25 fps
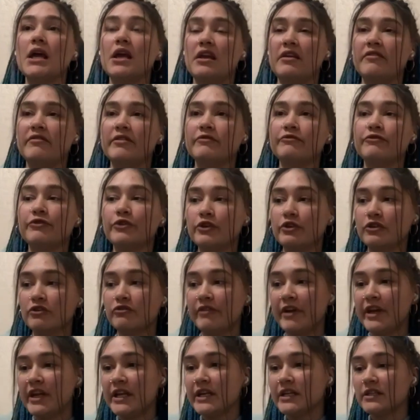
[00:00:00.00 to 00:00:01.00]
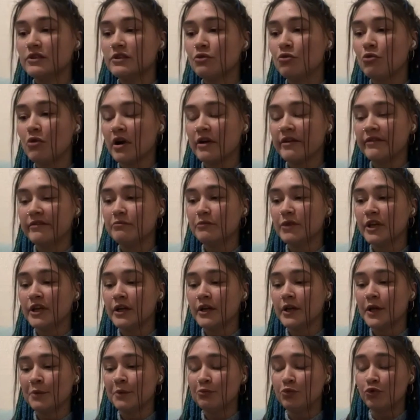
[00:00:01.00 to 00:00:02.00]
even for Ukrainians who are
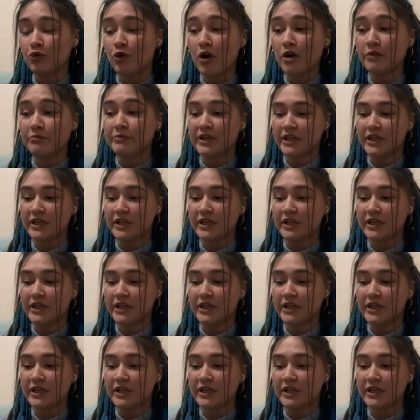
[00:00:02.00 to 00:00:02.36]
abroad,